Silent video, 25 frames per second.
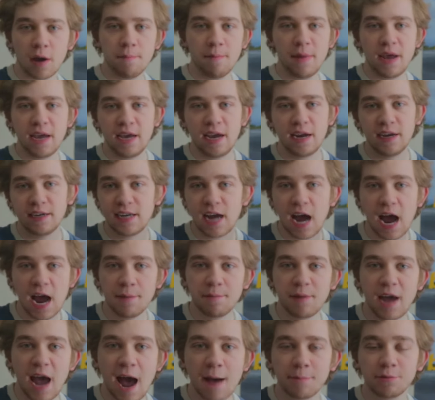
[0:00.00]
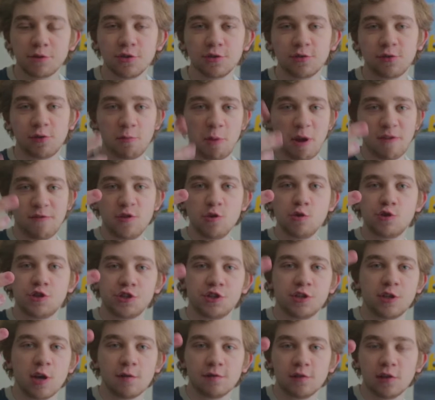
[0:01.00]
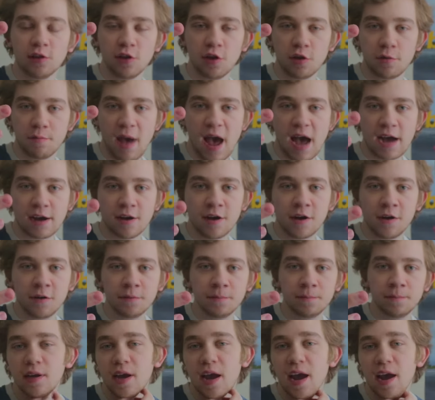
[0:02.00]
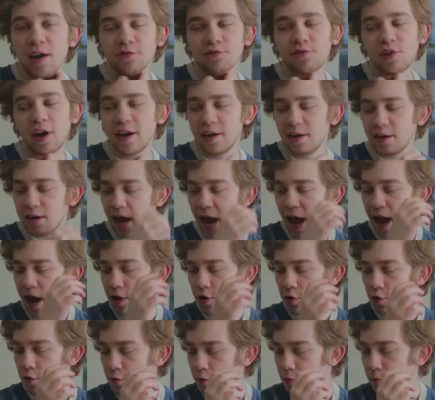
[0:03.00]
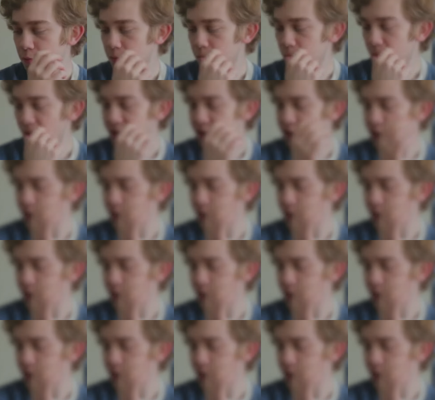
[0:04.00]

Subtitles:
I'm making time capsules for my future self to look back on. And right now, my